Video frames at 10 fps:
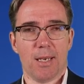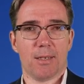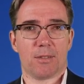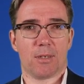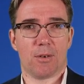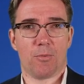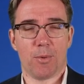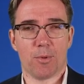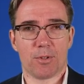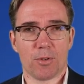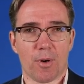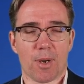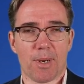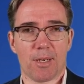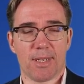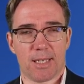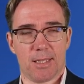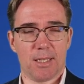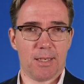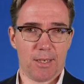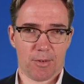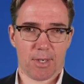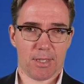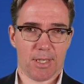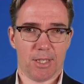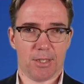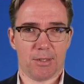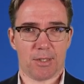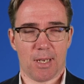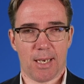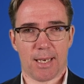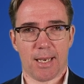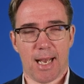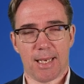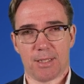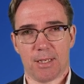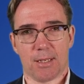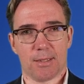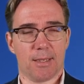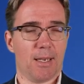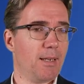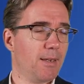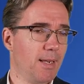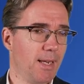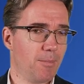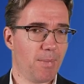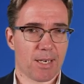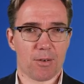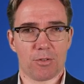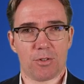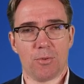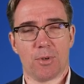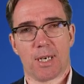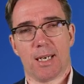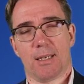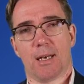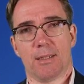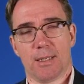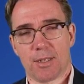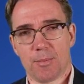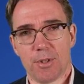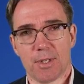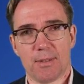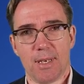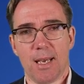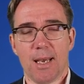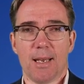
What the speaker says: So we will talk about existing organizations like ASEAN and Mercosur and the Andean Community,